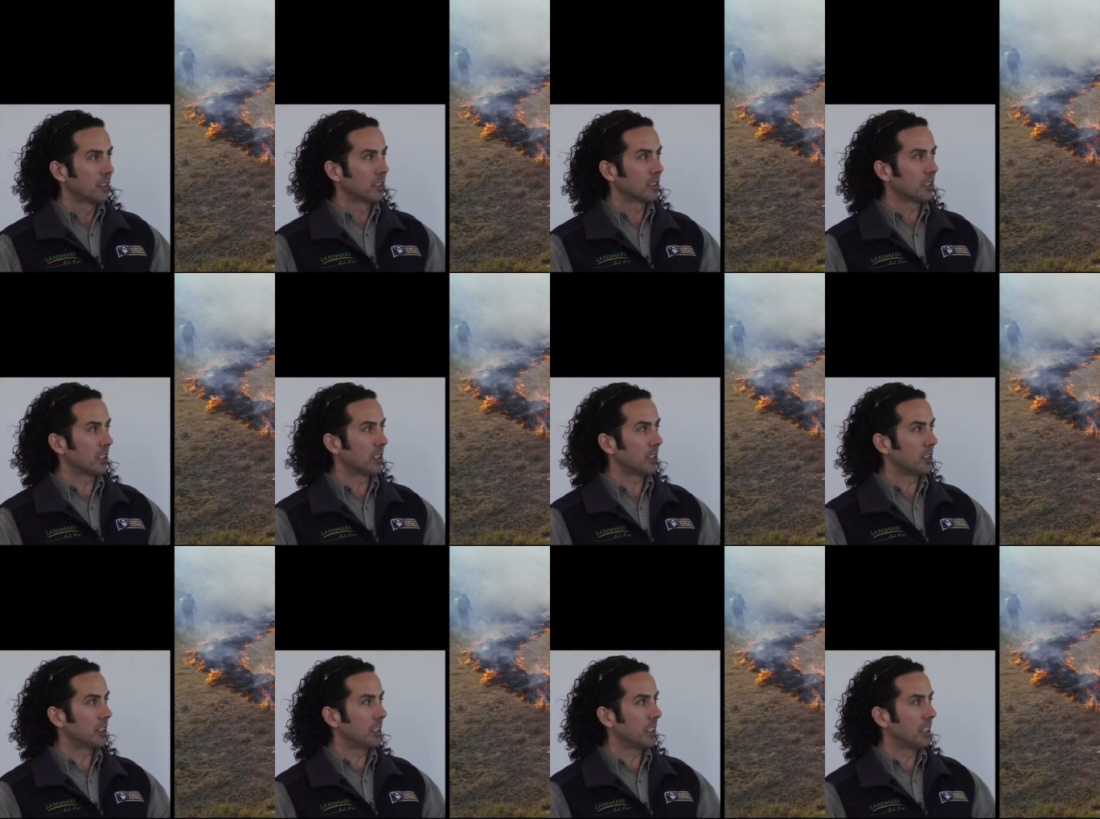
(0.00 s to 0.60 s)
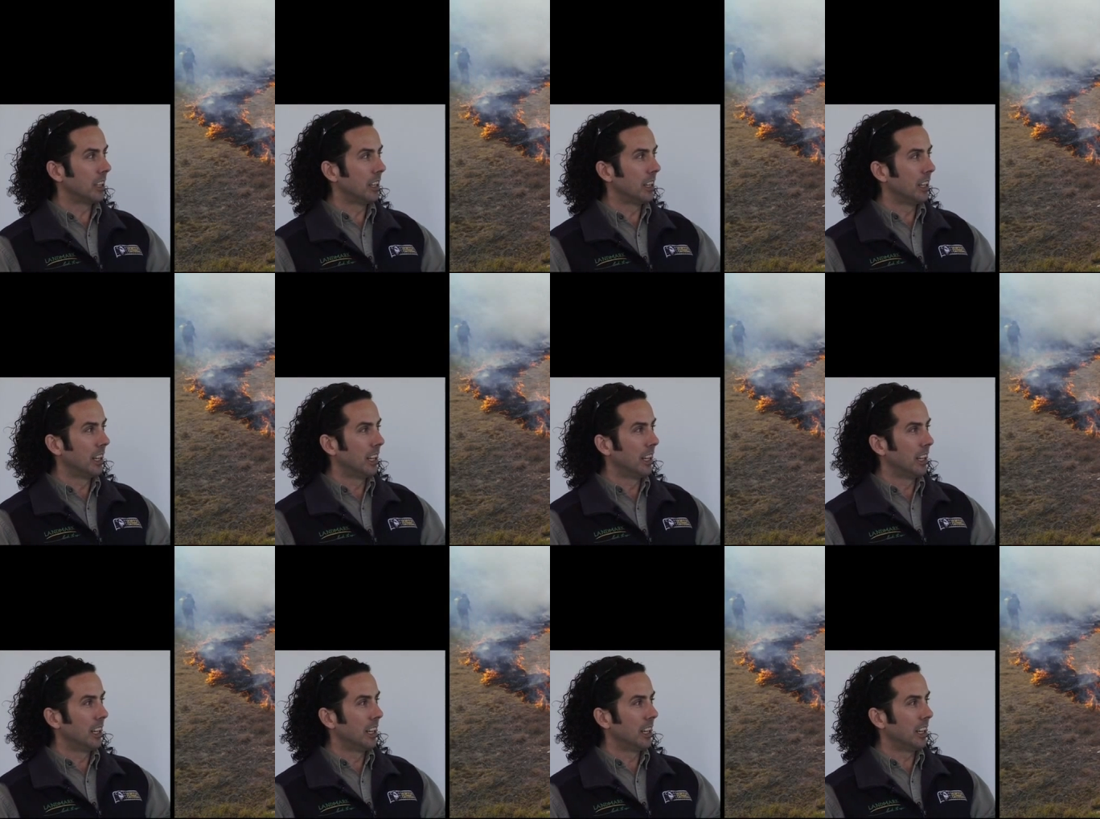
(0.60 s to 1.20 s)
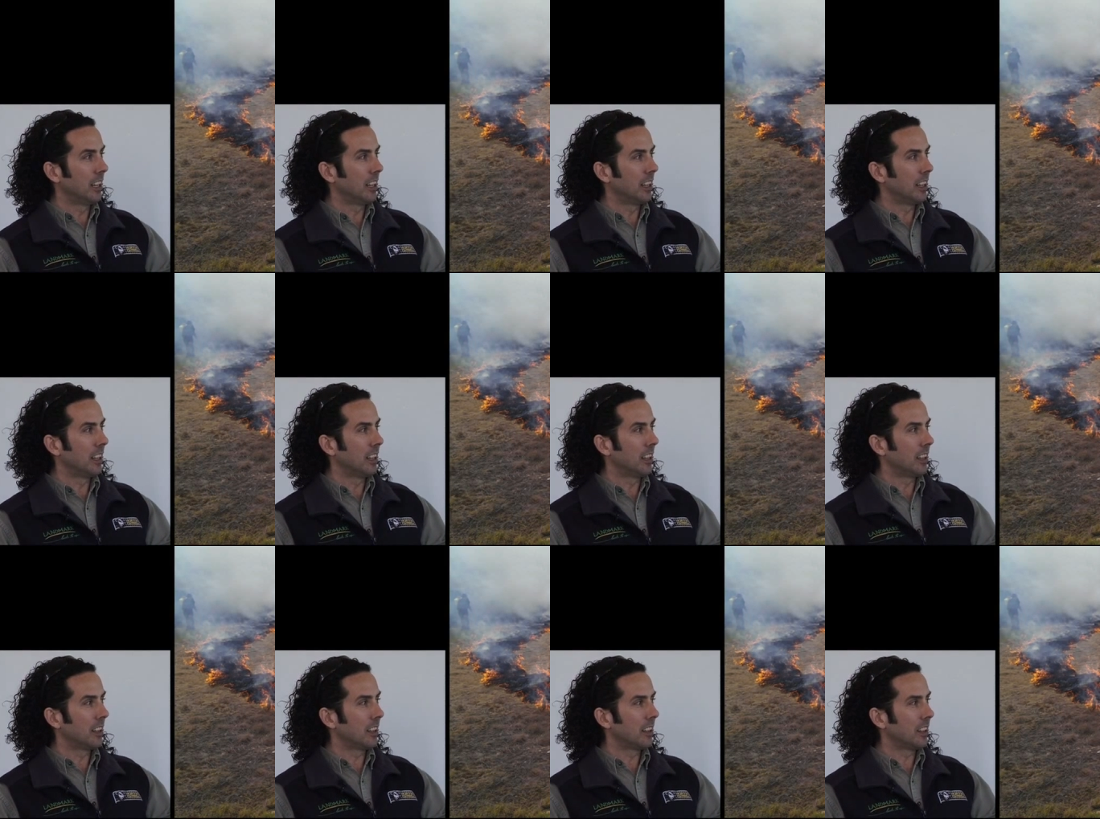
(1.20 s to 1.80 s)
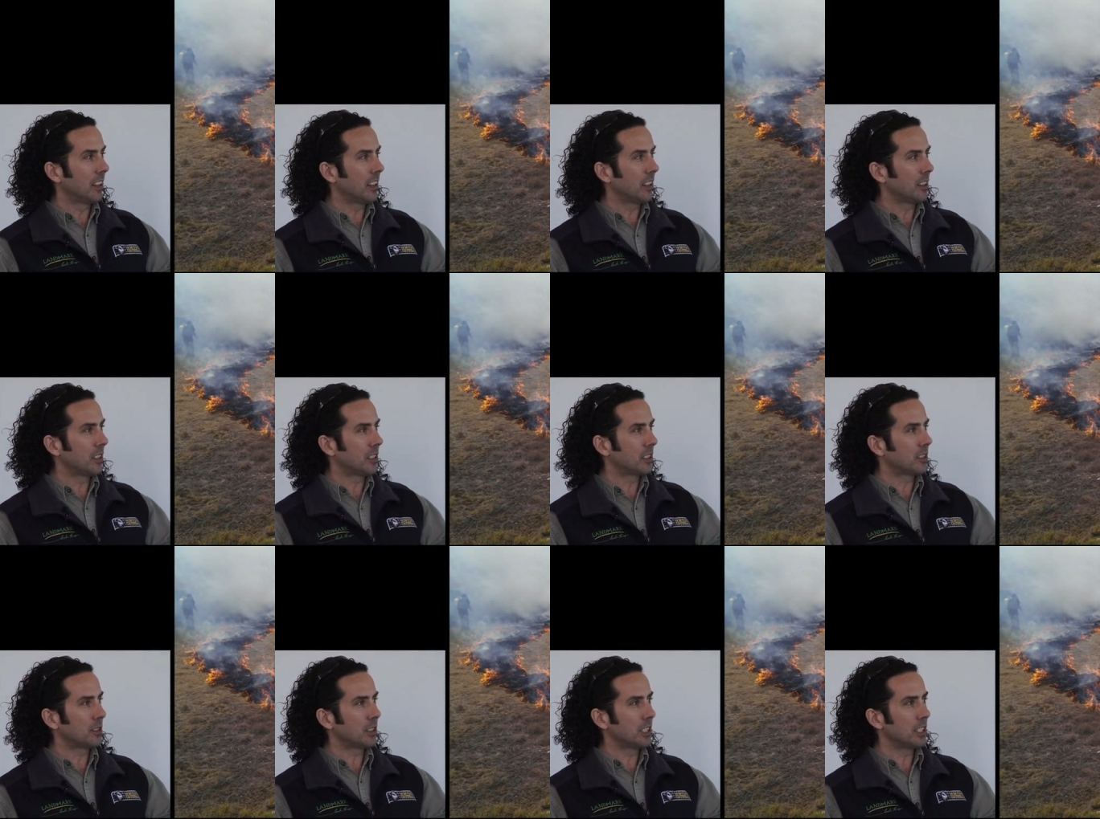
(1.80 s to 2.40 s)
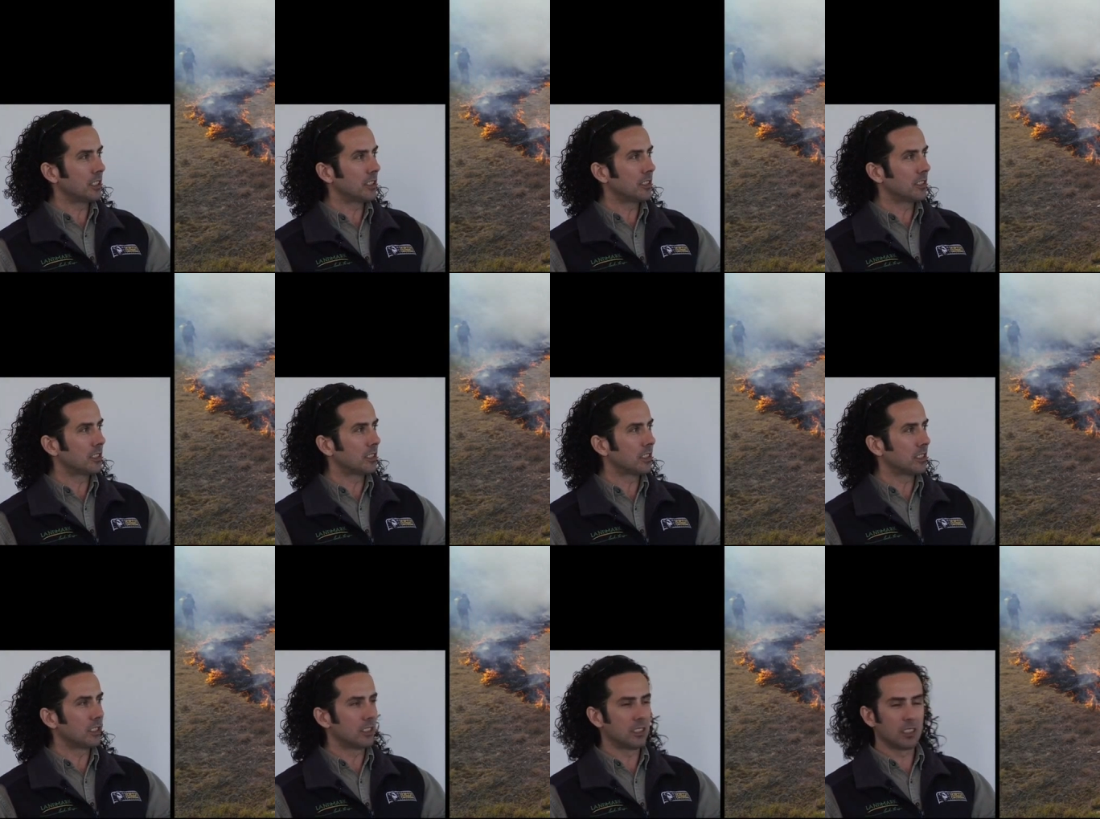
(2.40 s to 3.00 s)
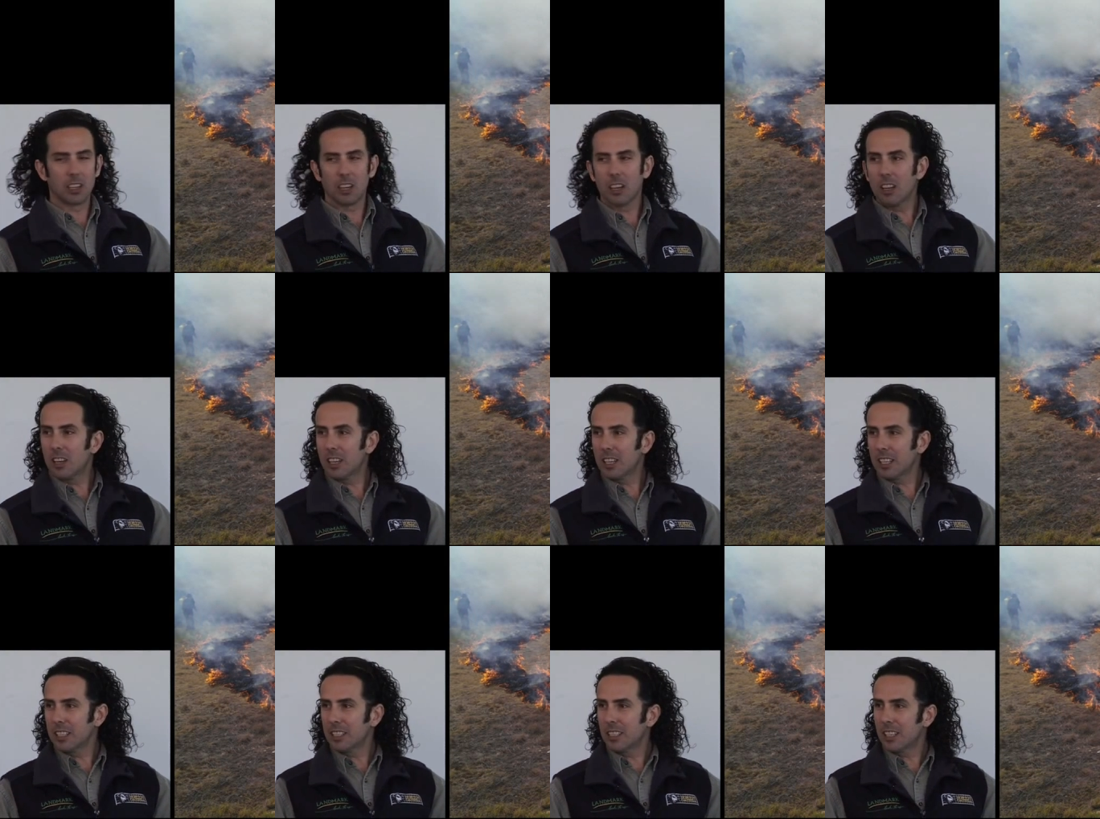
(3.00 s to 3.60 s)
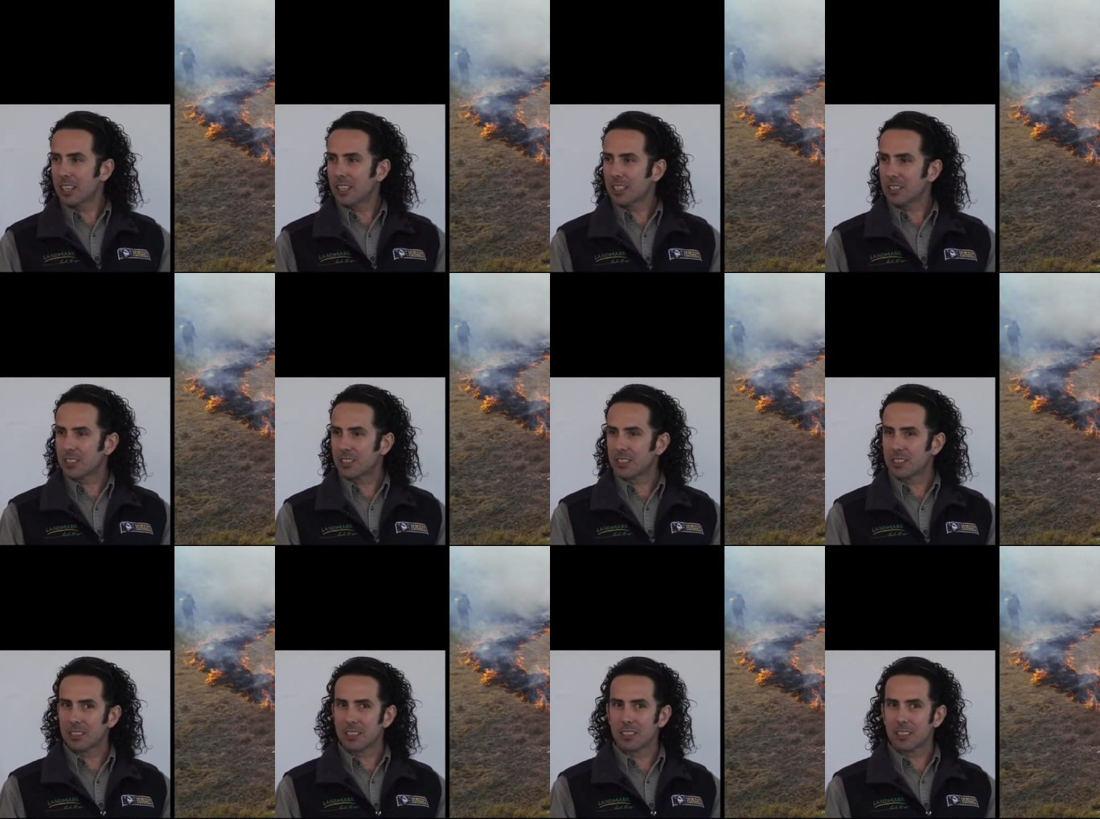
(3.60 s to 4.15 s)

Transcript: So this is July last